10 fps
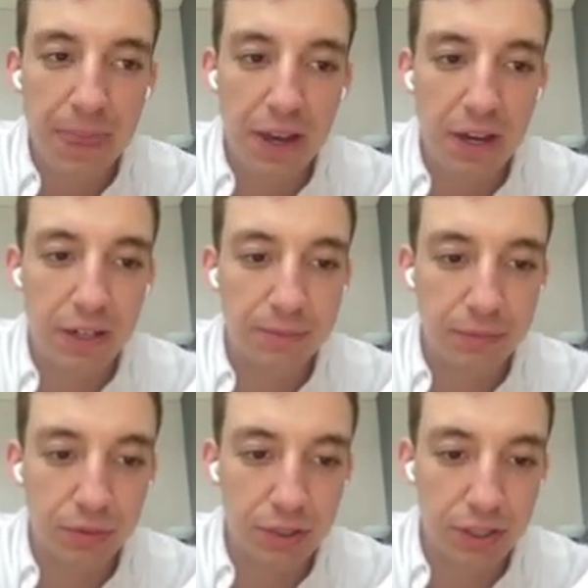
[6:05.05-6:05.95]

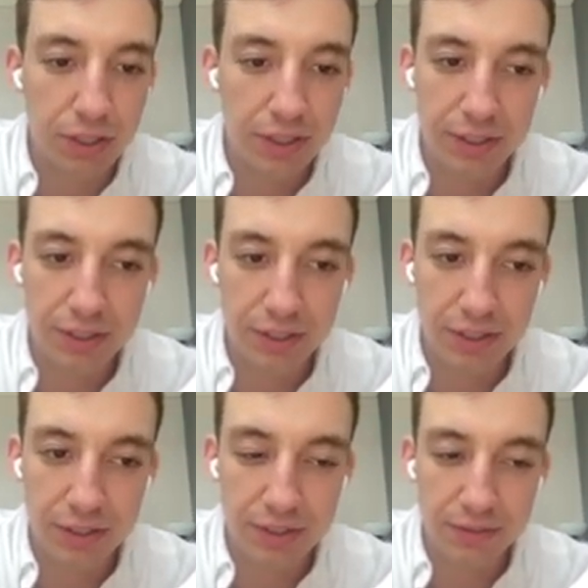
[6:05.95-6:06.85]
Or
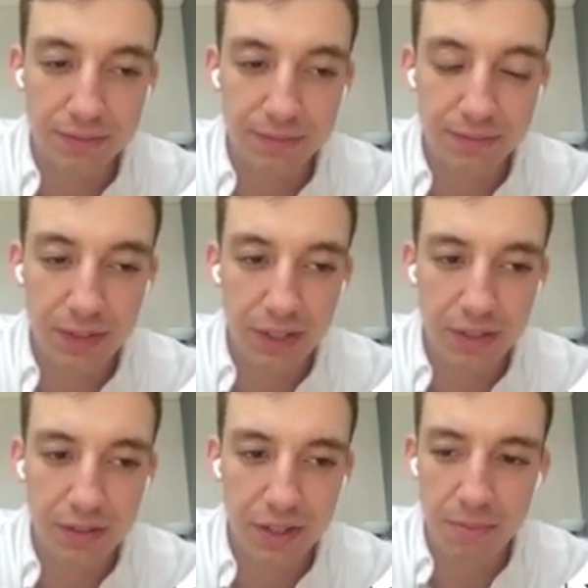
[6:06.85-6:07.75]
the
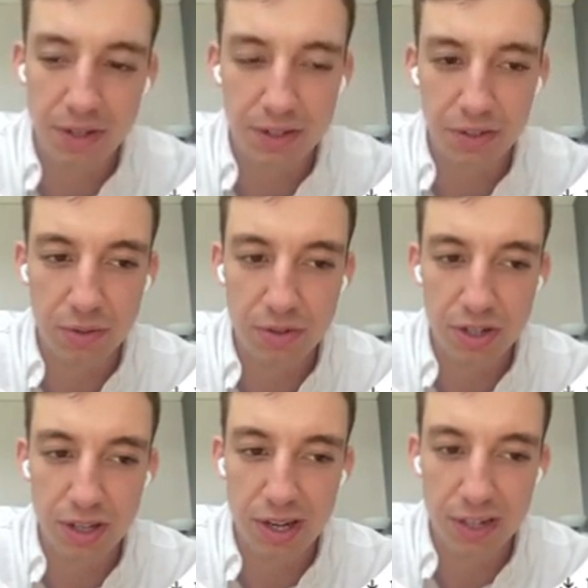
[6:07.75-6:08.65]
like company
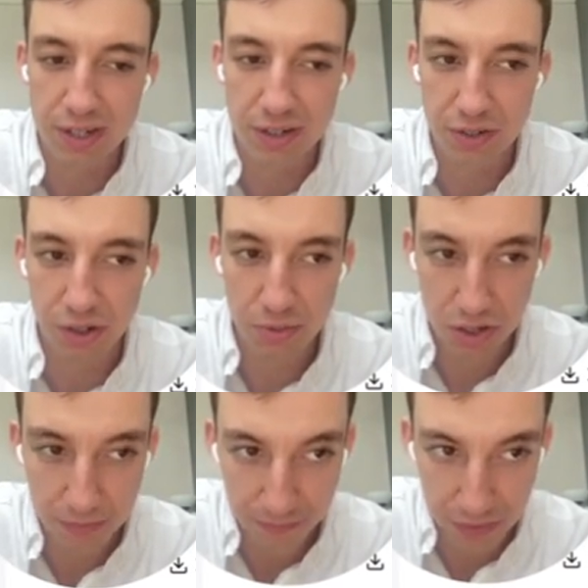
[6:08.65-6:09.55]
description, LinkedIn
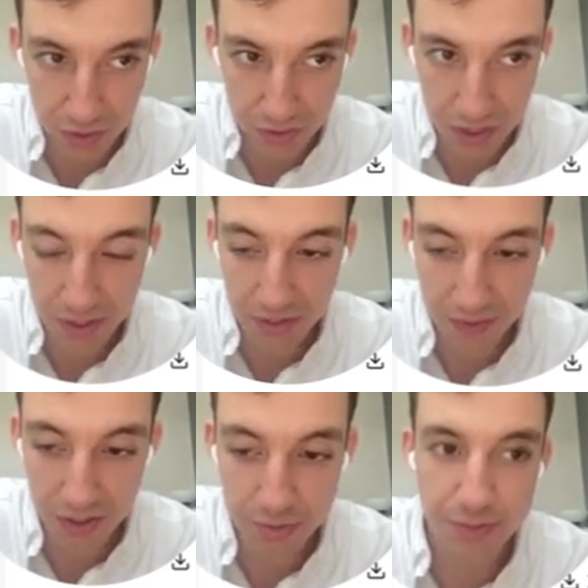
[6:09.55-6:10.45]
description. So it's going to make it
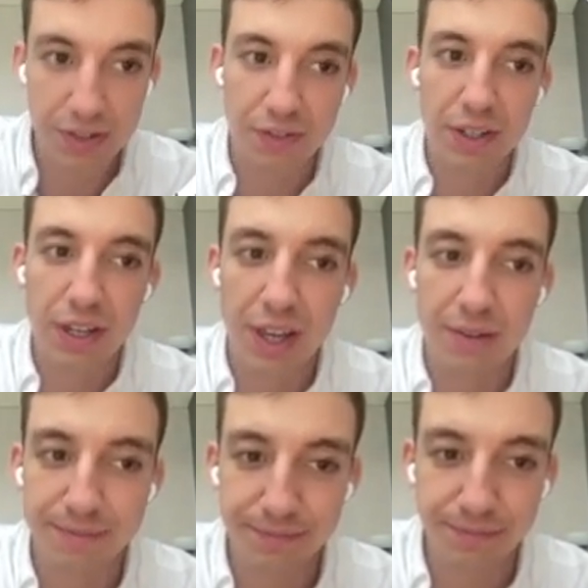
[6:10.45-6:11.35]
very specific again.